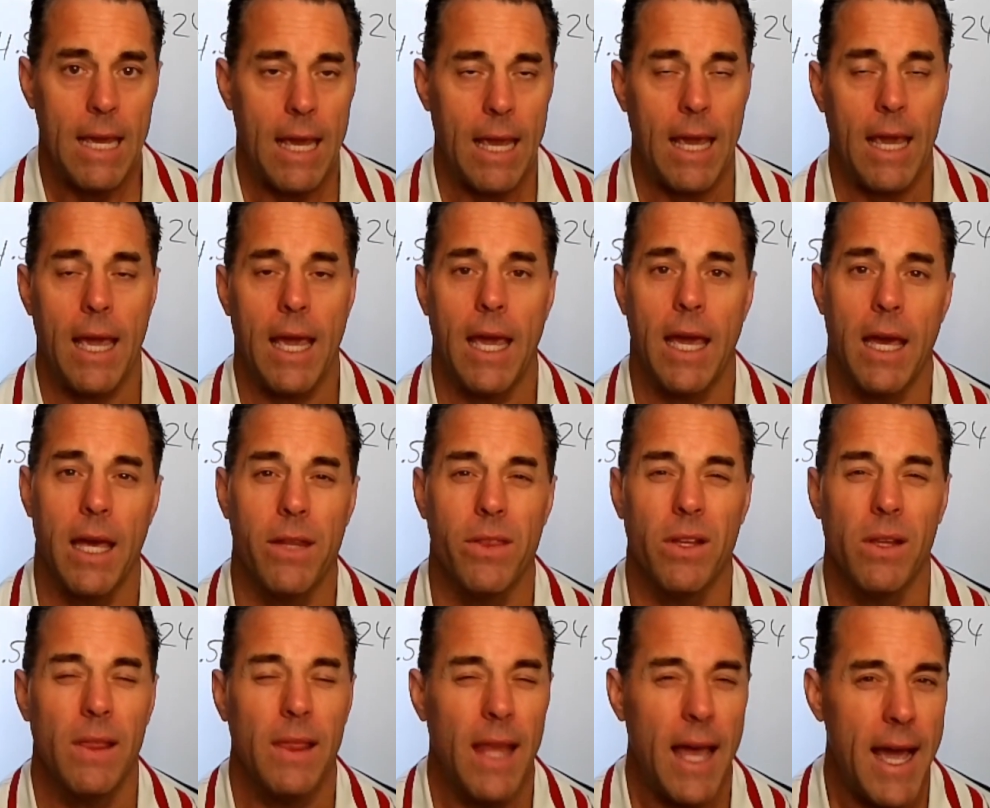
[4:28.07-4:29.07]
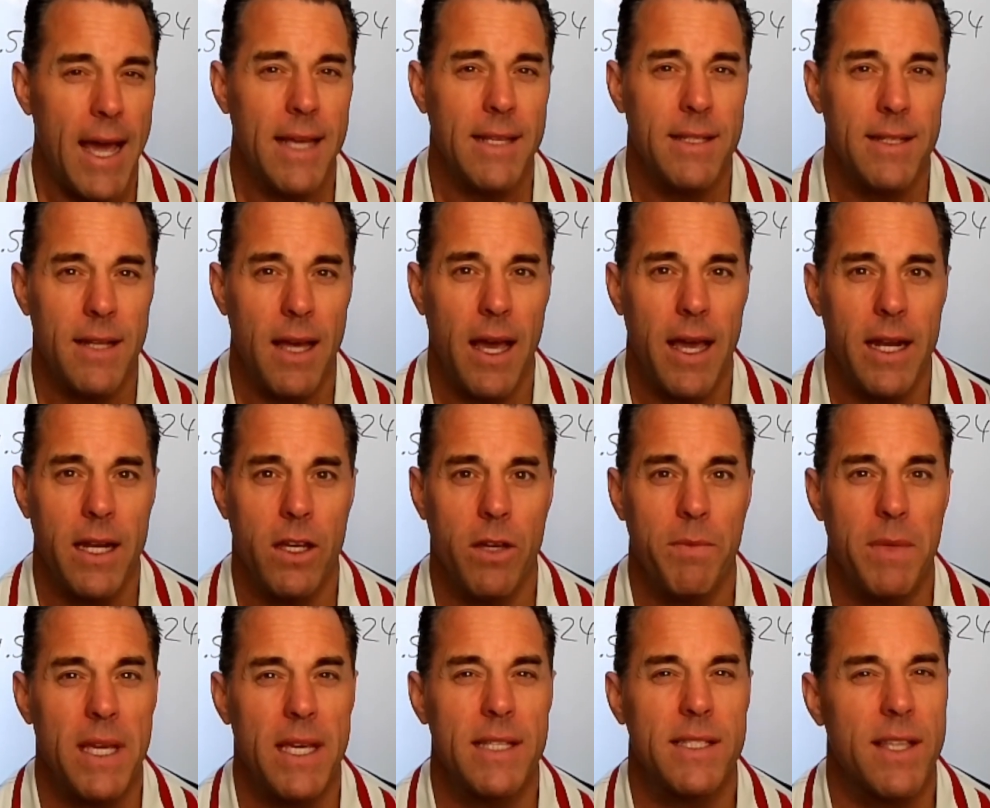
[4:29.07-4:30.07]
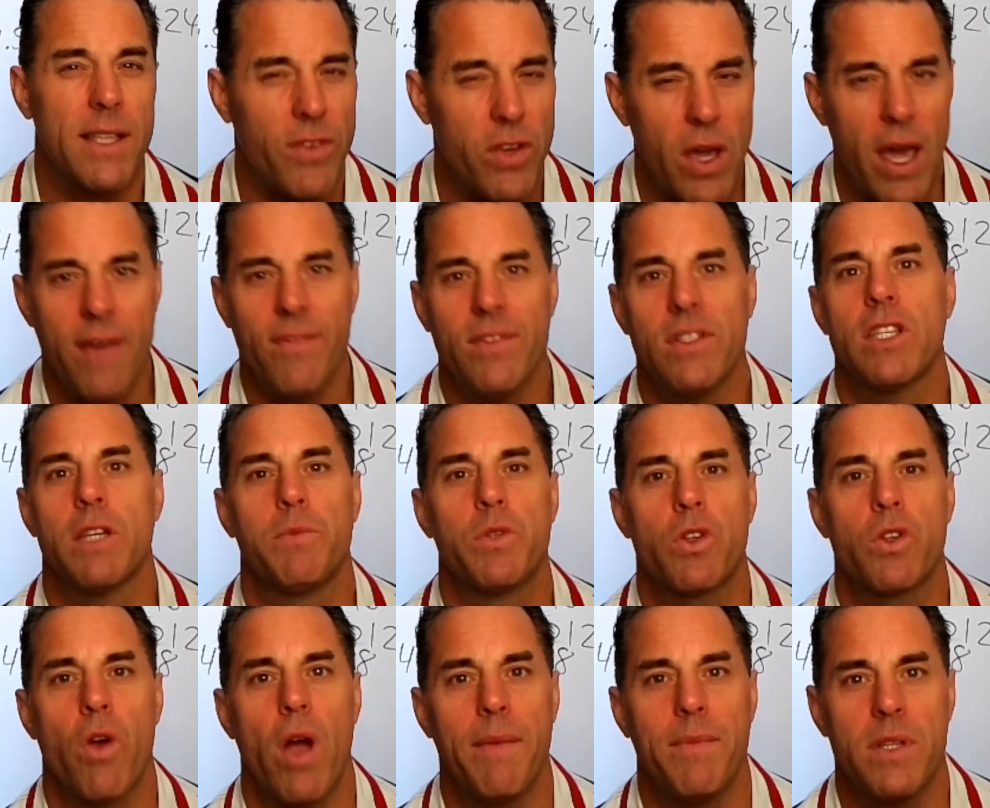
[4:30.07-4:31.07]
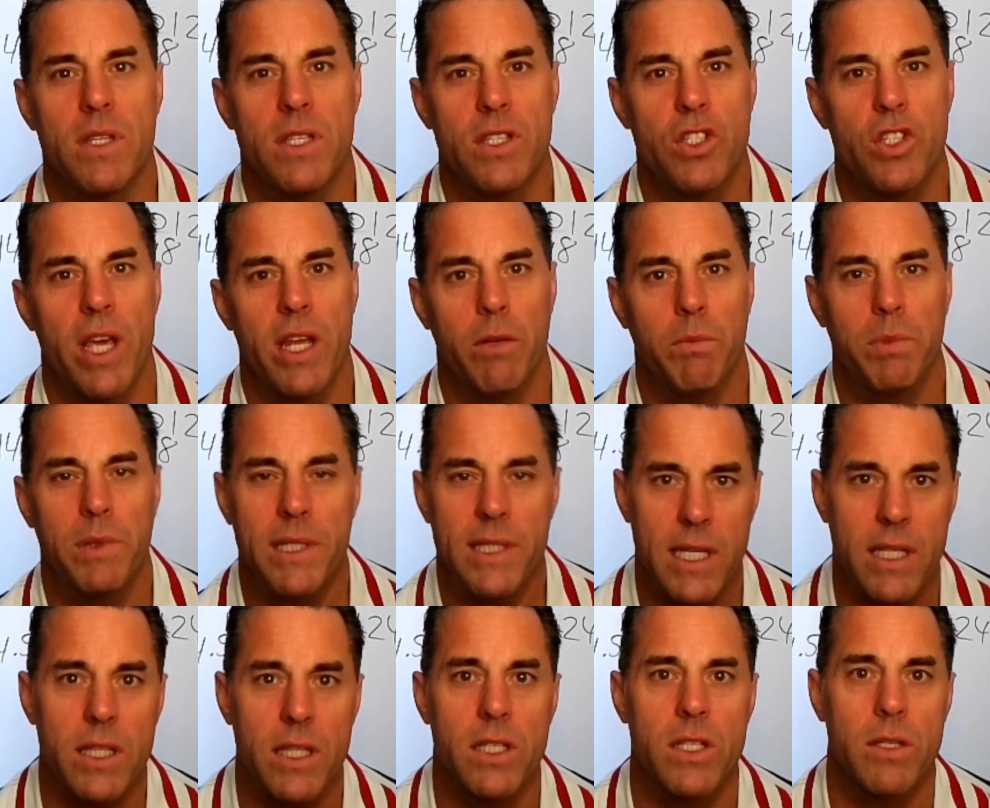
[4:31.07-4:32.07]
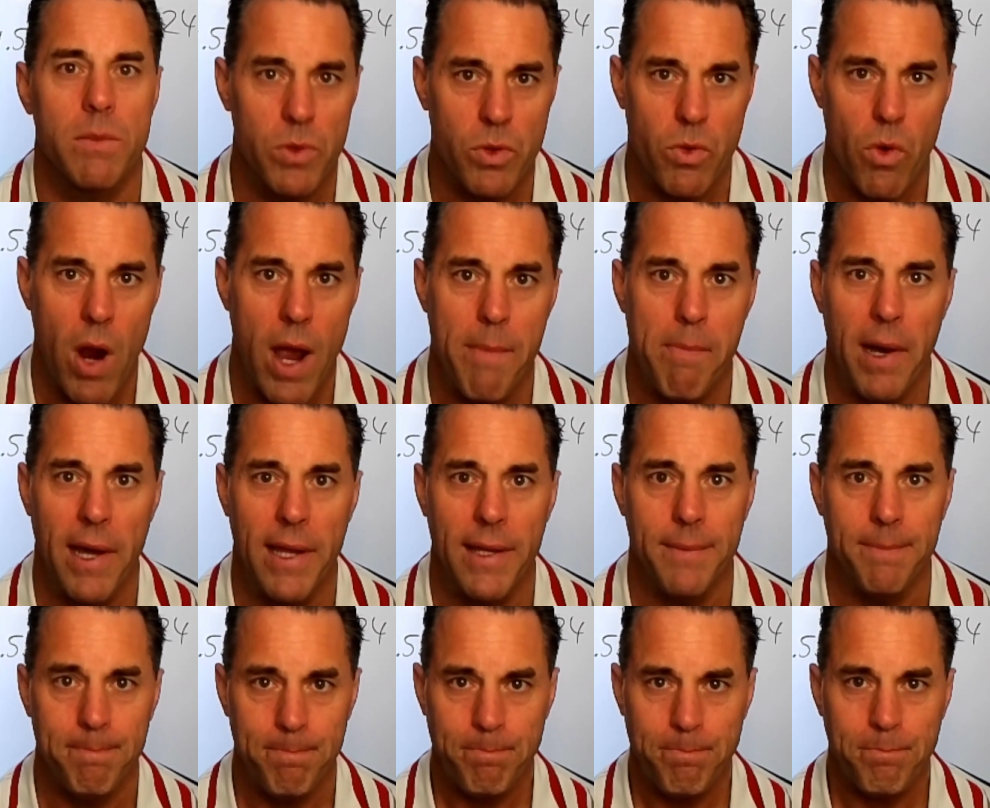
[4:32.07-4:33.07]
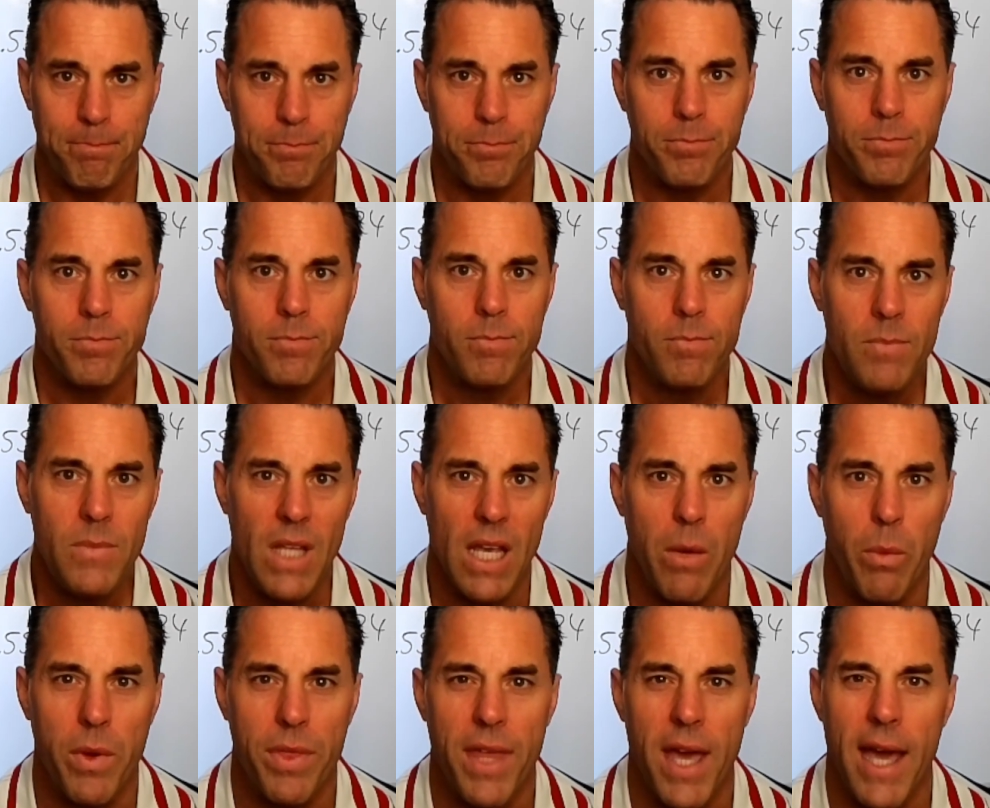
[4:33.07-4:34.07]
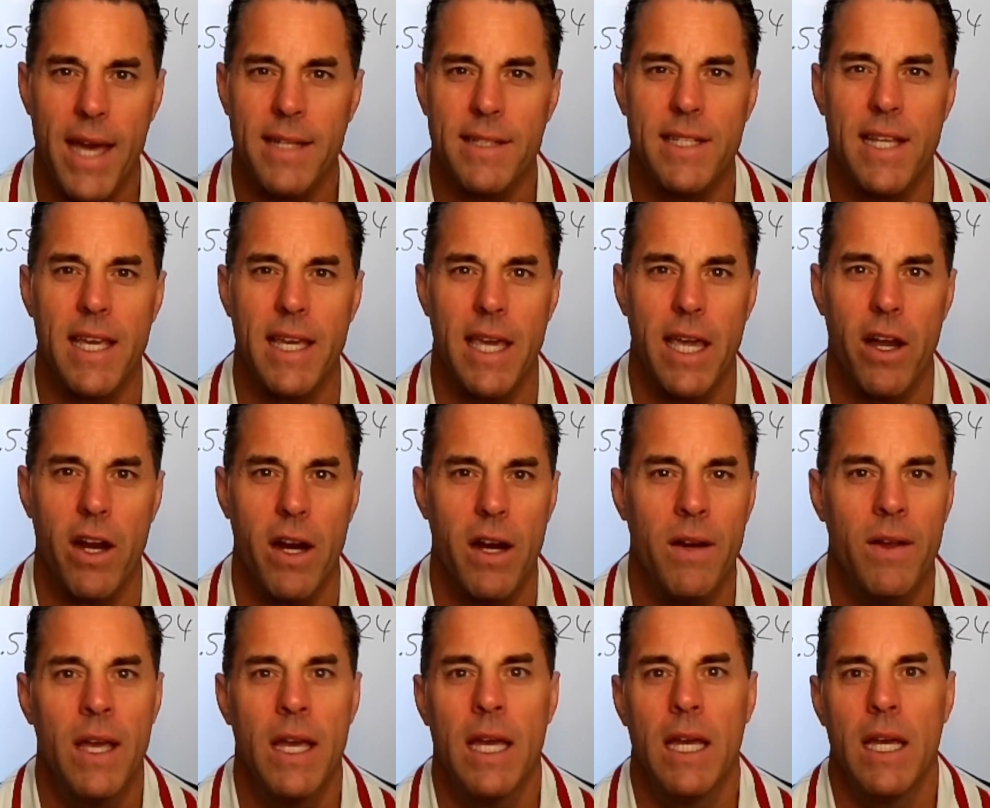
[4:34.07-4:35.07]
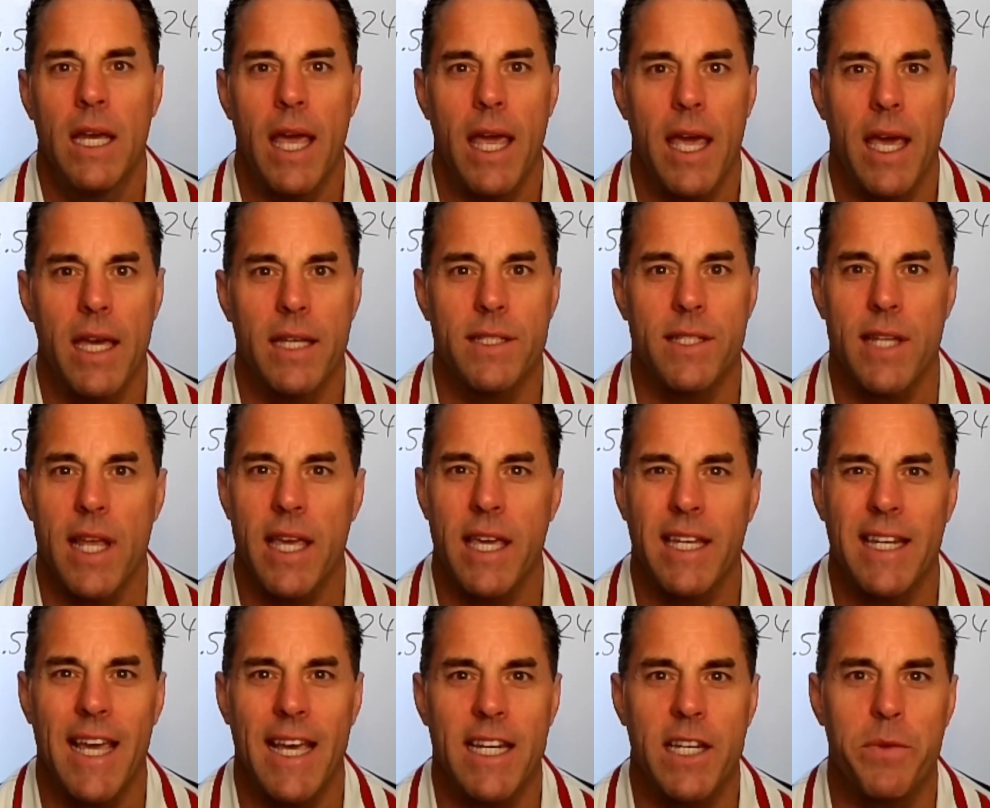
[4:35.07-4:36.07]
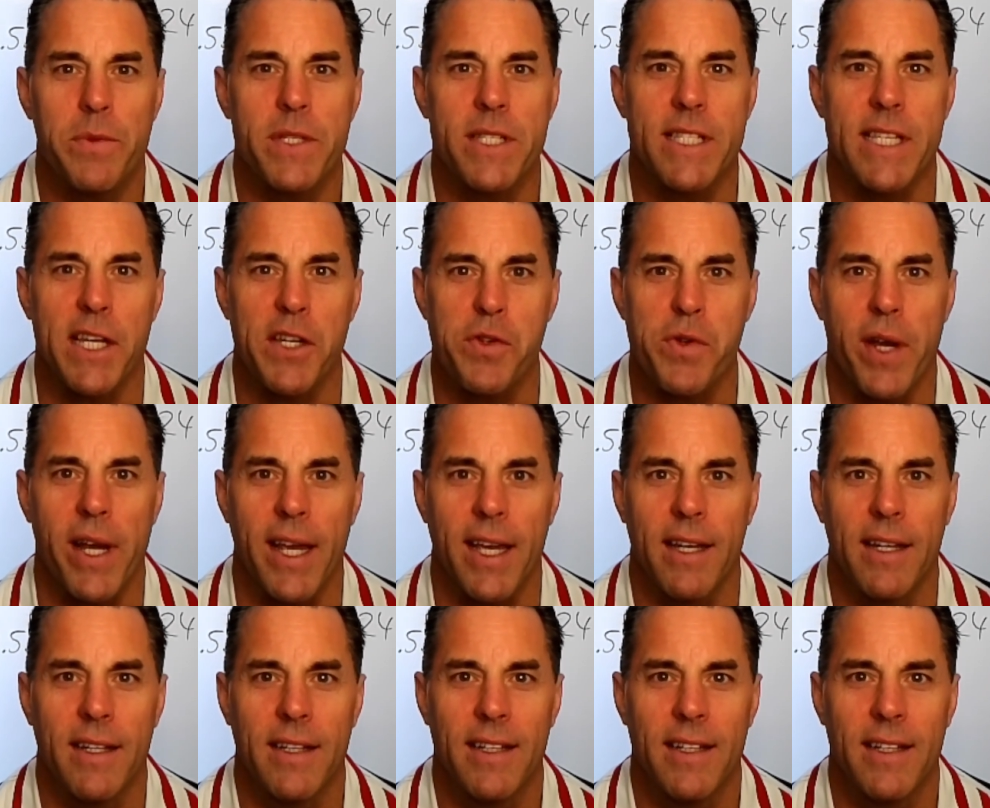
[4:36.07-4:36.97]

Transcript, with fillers: And the last item is if you haven't subscribed to this channel, please hit the subscribe button. And with that, take care and stay connected with Centric.